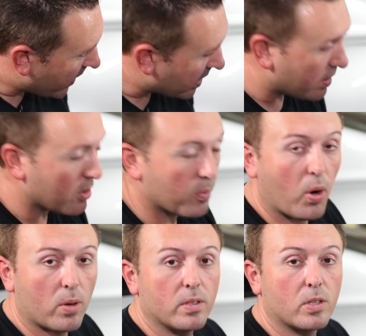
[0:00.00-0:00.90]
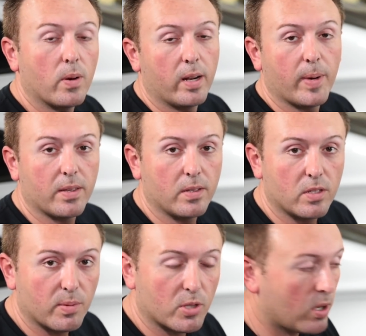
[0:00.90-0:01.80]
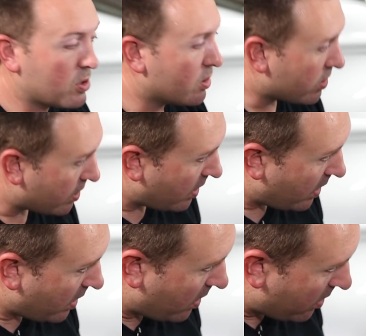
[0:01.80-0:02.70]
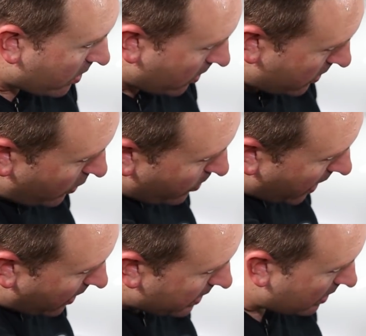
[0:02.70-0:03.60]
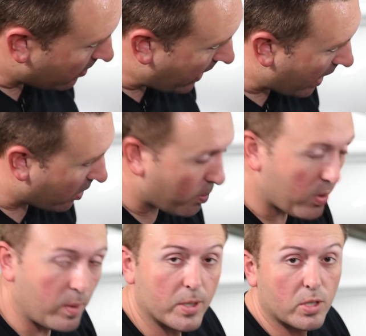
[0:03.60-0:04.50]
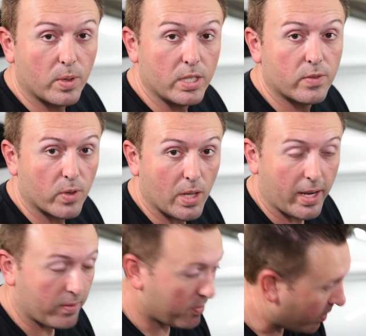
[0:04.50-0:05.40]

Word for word: That's another part that's great about these superchargers. Those two bearings in the back are pretty much greased for life.